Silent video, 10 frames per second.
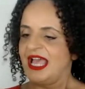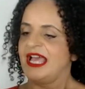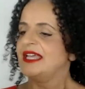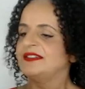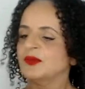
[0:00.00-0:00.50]

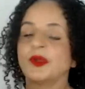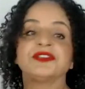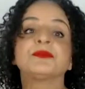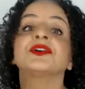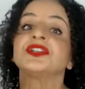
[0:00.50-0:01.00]
And where
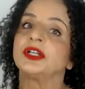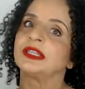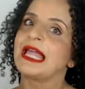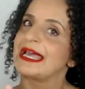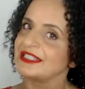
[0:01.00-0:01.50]
you put your
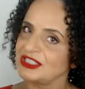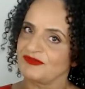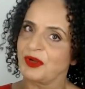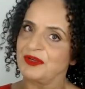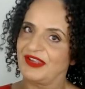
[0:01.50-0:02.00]
last
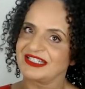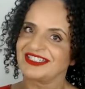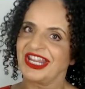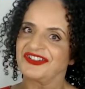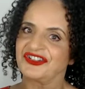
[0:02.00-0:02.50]
row of
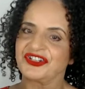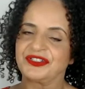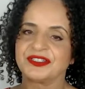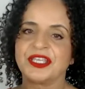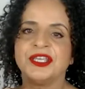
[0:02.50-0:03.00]

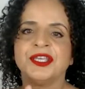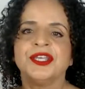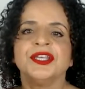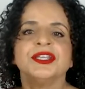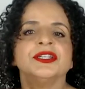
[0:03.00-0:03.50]
extensions.
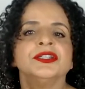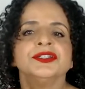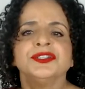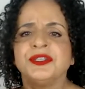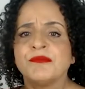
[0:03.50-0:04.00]

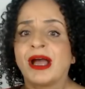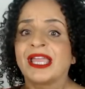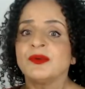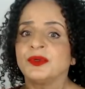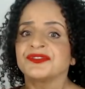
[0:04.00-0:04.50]
You
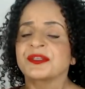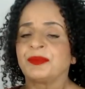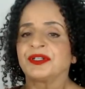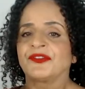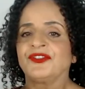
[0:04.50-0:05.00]
might want to
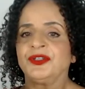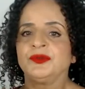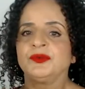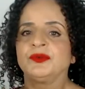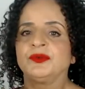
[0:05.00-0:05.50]
put
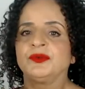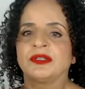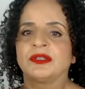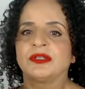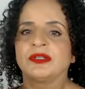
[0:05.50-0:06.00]

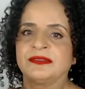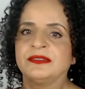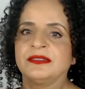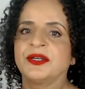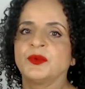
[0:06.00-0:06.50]
a
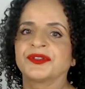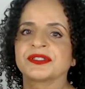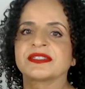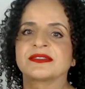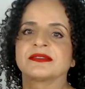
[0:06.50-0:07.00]
clip in,
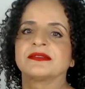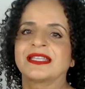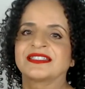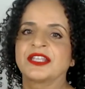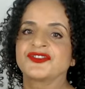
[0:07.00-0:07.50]
one
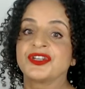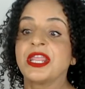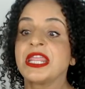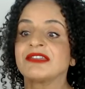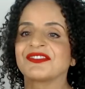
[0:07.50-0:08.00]

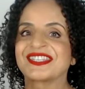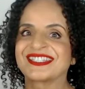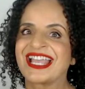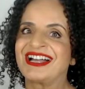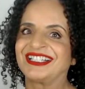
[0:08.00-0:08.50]
extension
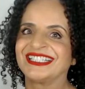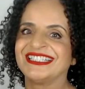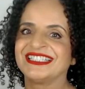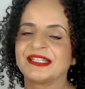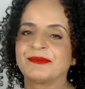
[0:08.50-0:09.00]
here at the
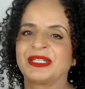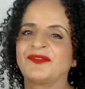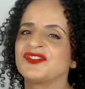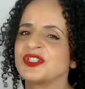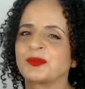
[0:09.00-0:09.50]
side.
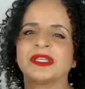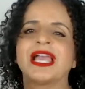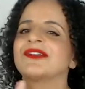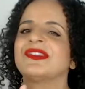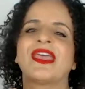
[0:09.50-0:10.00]
But if
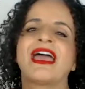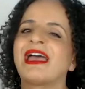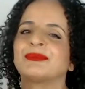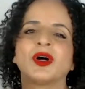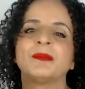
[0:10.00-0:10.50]
she's
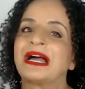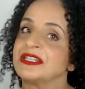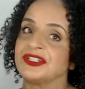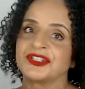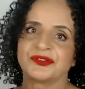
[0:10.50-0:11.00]
having the hair
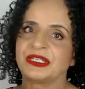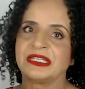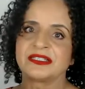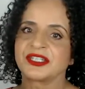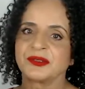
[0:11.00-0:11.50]
brought back, you
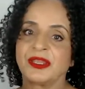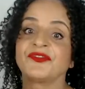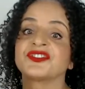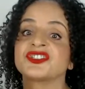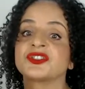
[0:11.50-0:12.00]
don't need to.
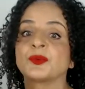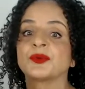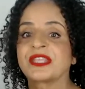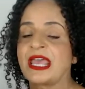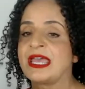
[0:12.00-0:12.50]
If she
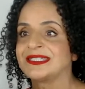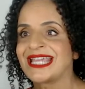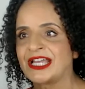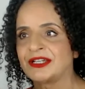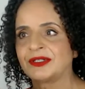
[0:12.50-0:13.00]
wants the hair
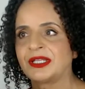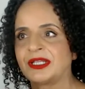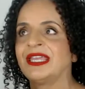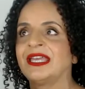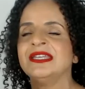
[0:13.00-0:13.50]
down
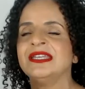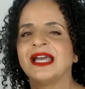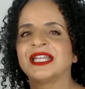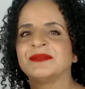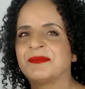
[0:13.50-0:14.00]
here
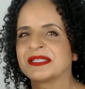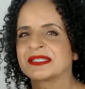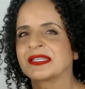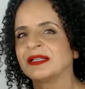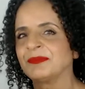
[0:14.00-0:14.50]
and maybe it's
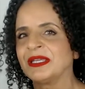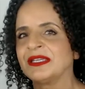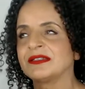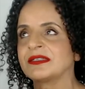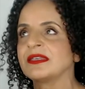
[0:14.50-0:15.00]
a little bit